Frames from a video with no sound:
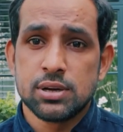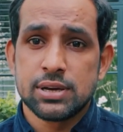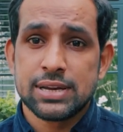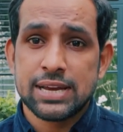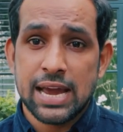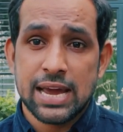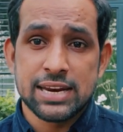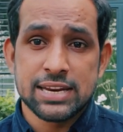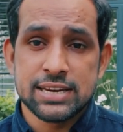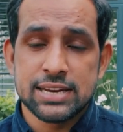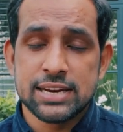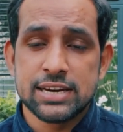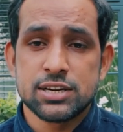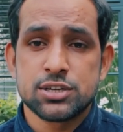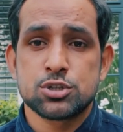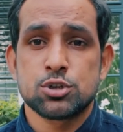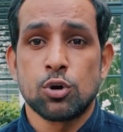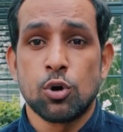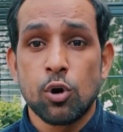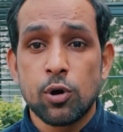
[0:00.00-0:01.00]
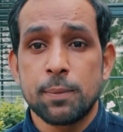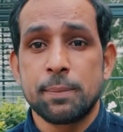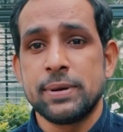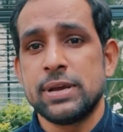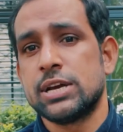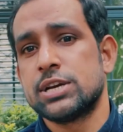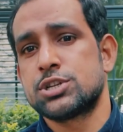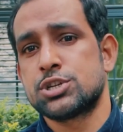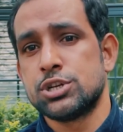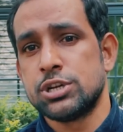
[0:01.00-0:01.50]
candidates or
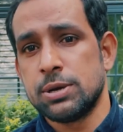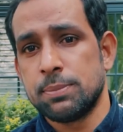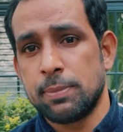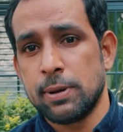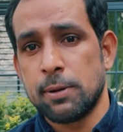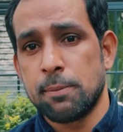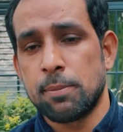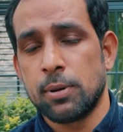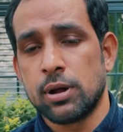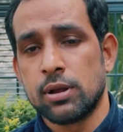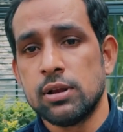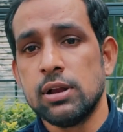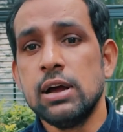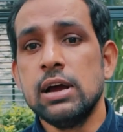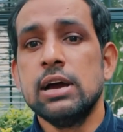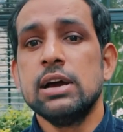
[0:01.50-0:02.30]
PhD people,